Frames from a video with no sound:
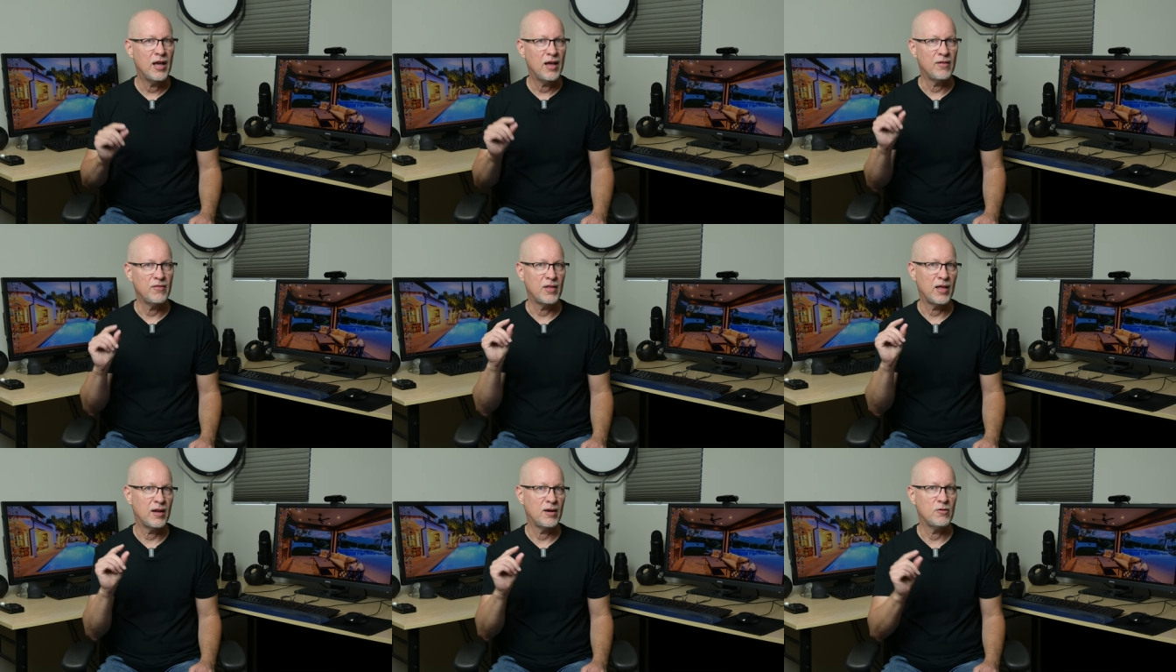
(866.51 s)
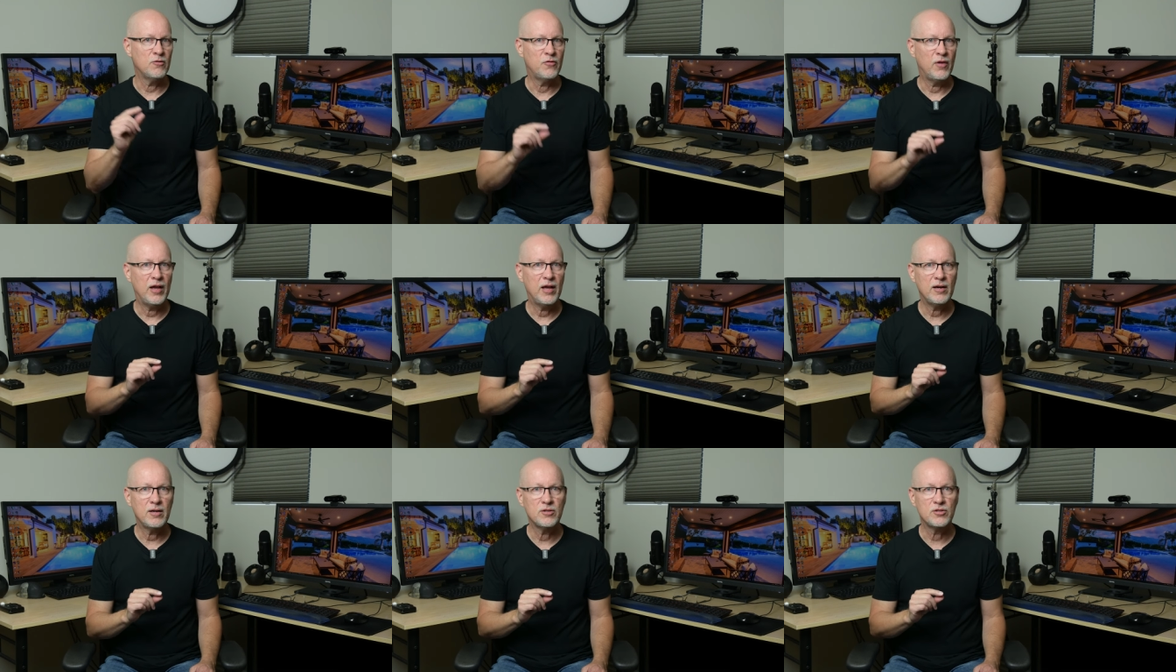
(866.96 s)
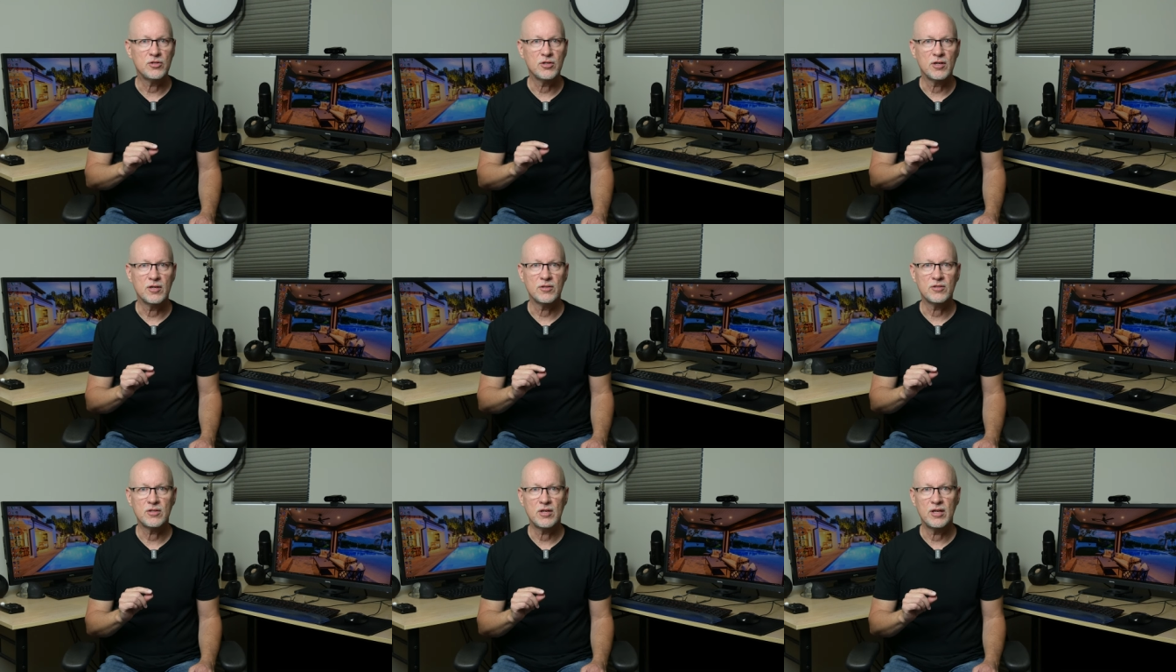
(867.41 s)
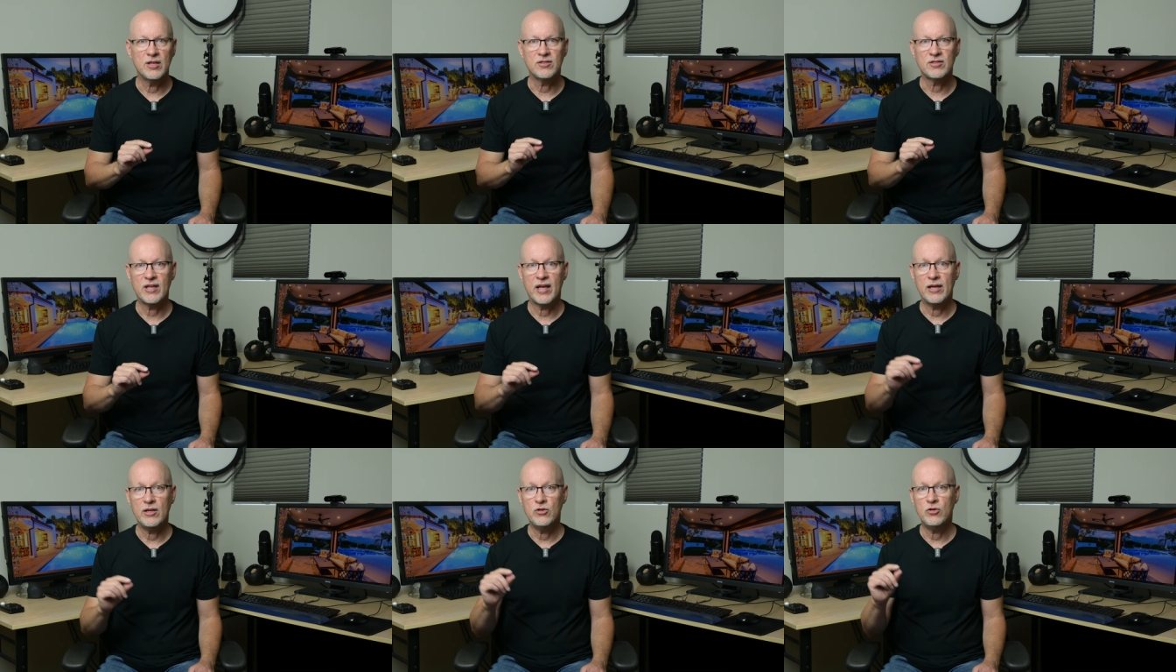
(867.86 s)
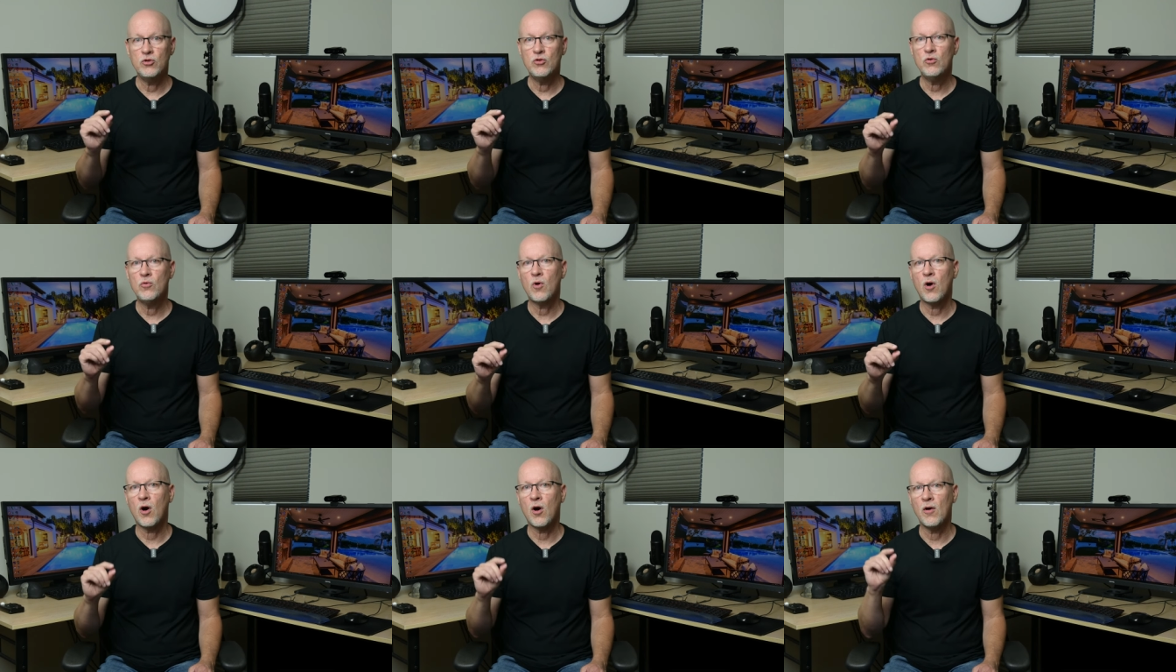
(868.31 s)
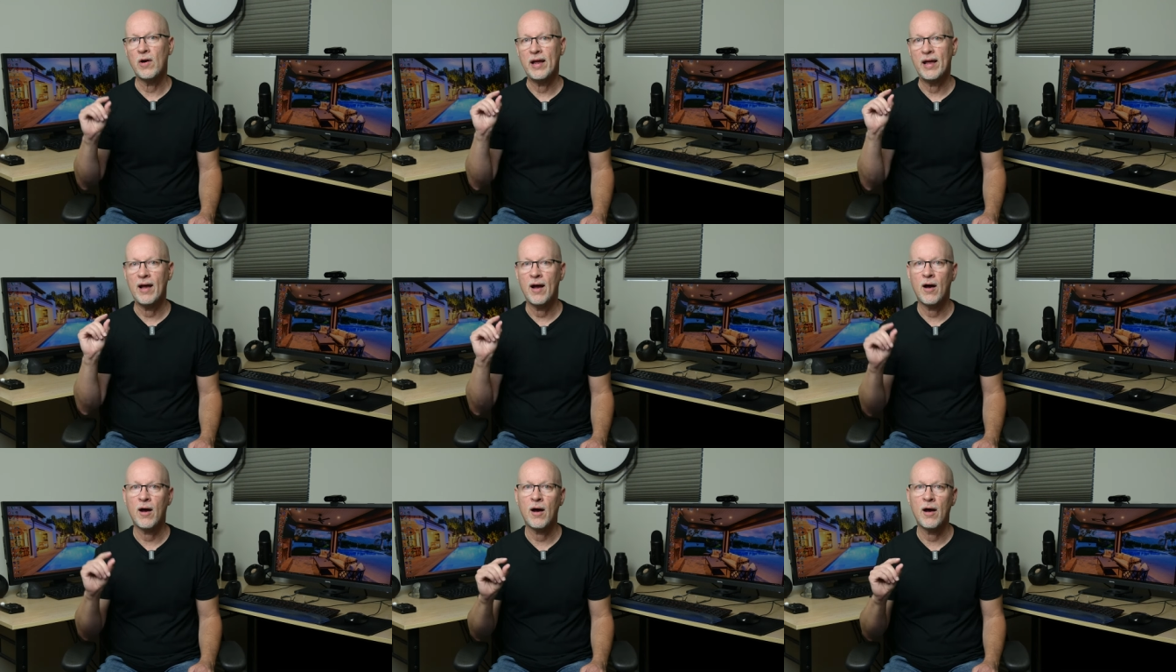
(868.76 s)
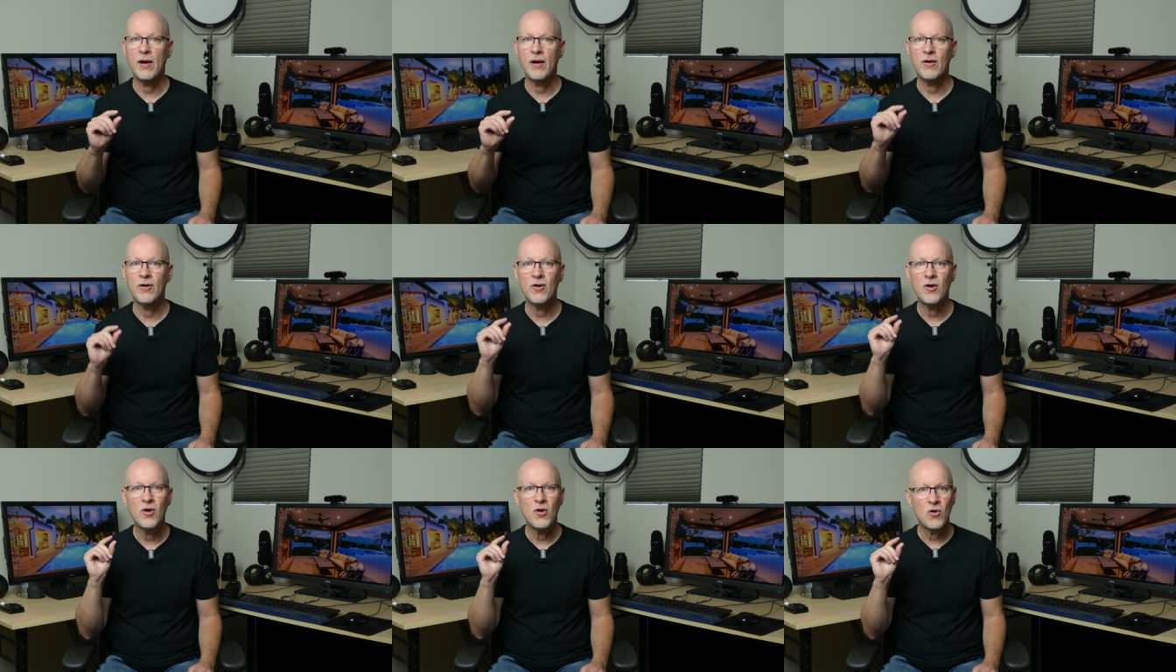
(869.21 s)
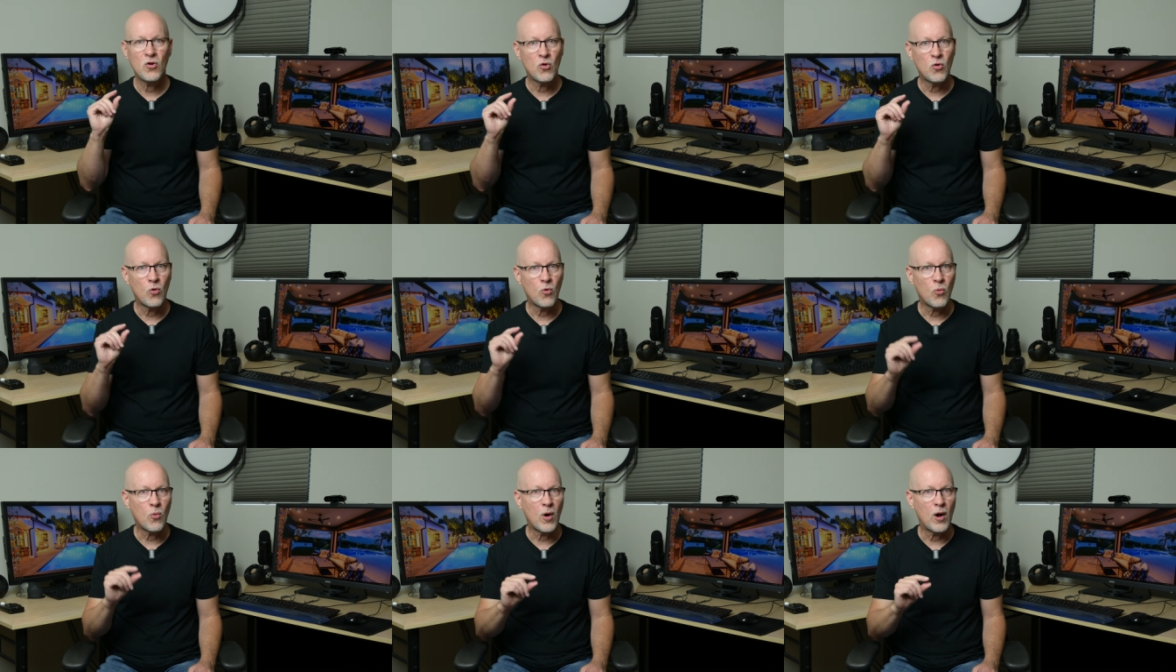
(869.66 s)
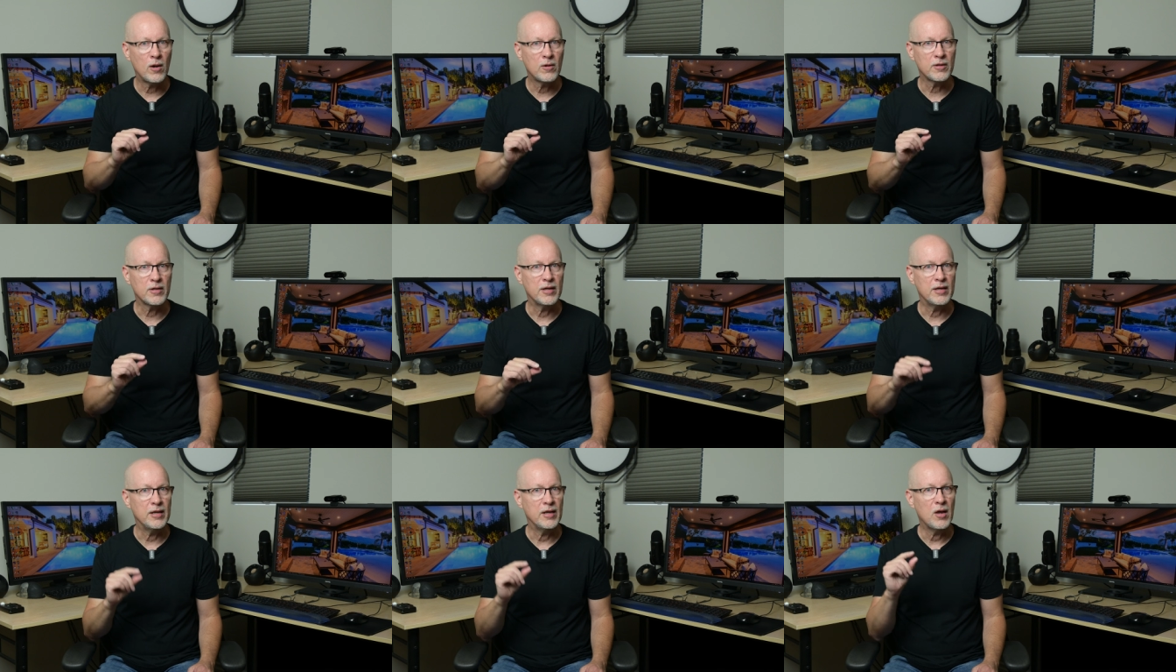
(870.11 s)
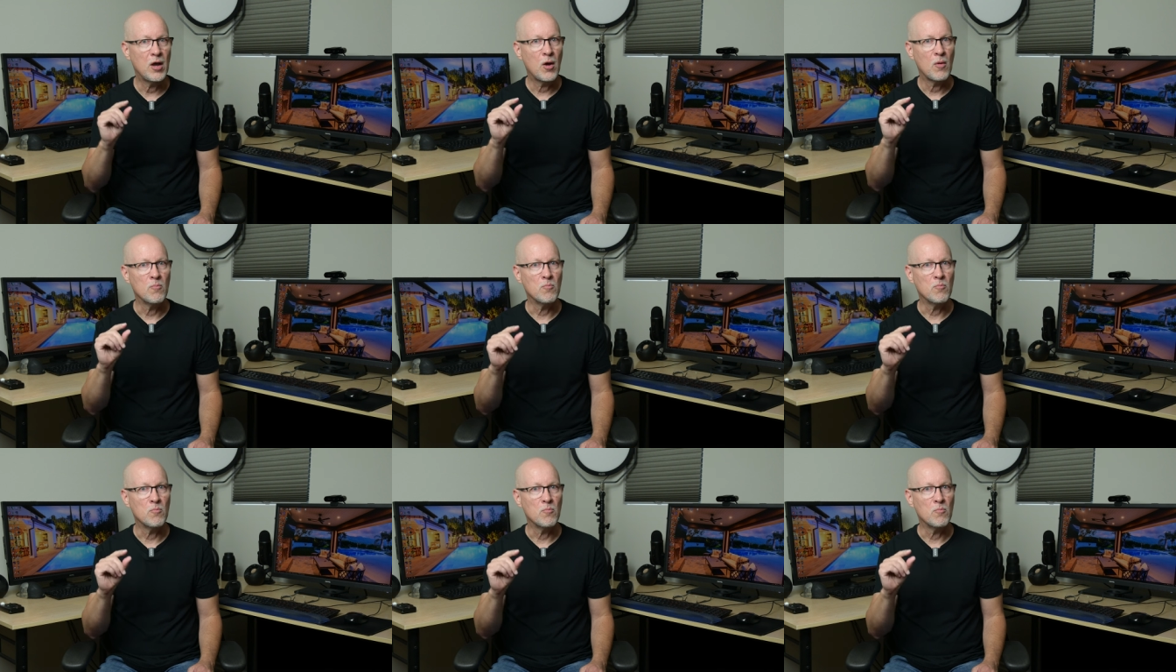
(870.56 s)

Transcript: and that advantage is, is that you are a higher quality